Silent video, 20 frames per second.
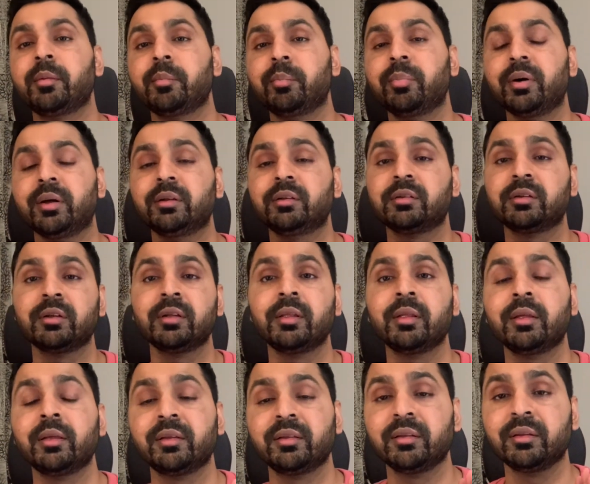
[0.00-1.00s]
But
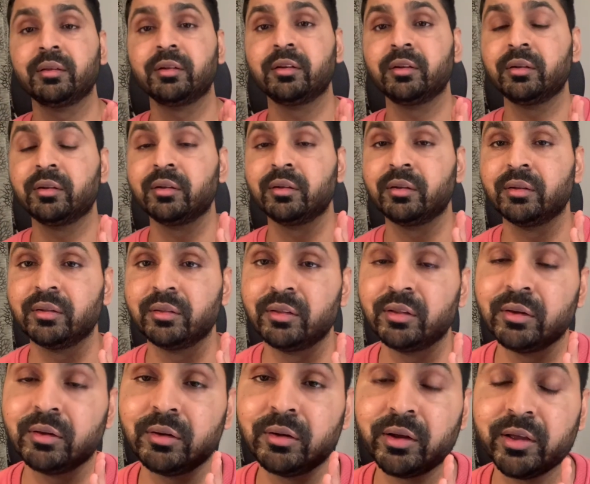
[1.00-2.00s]
the
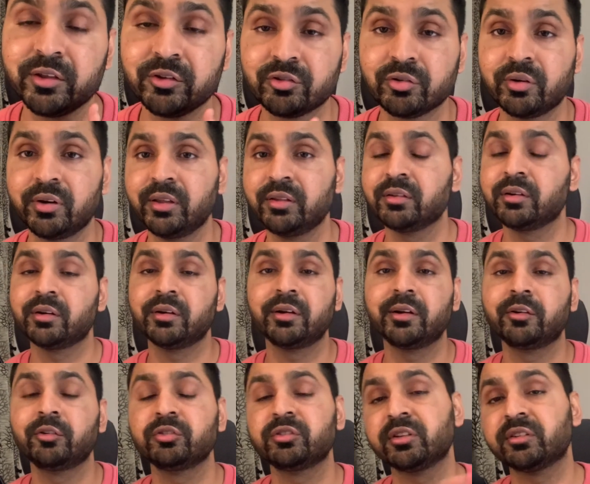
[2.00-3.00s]
ISO range
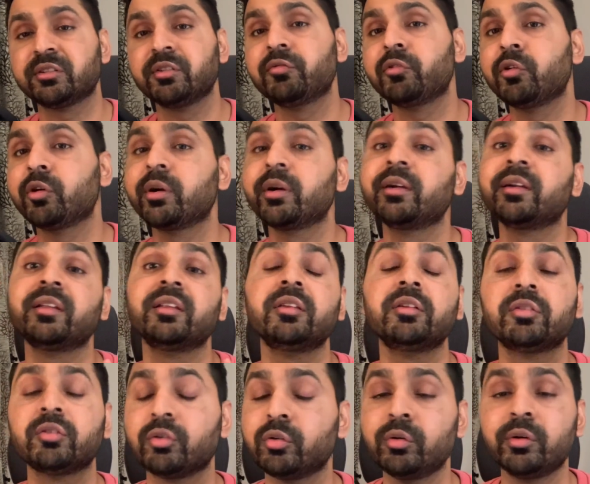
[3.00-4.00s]
100 to 6400 is
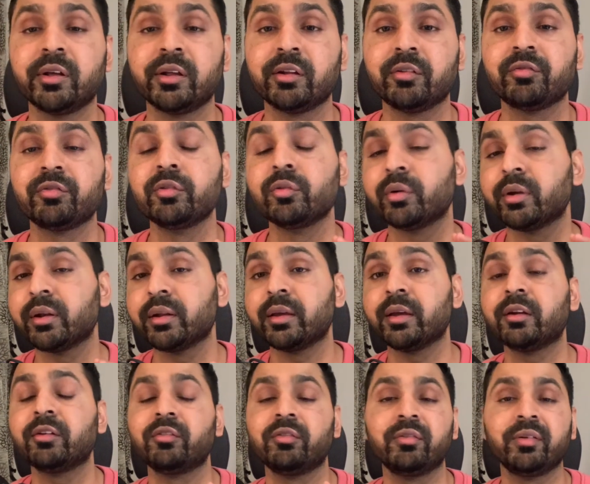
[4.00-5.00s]
good enough. You can
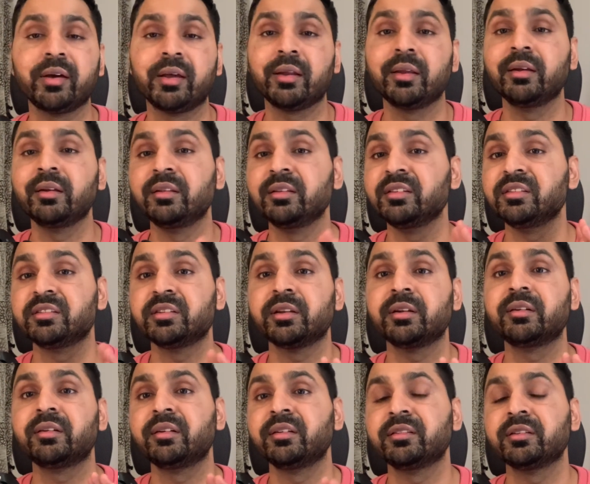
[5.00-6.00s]
get very
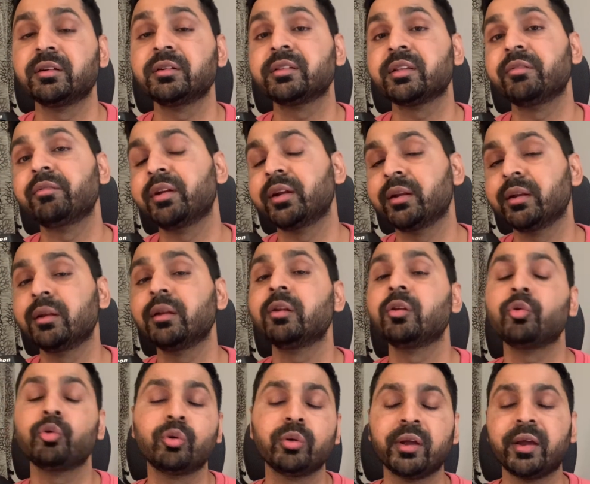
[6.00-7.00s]
decent results even in
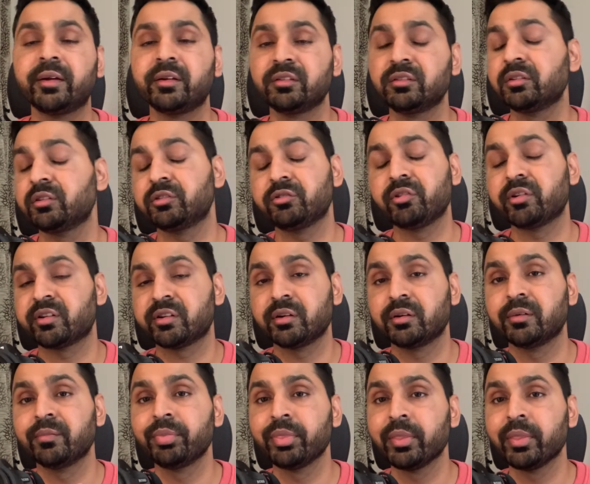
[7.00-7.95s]
low light situation.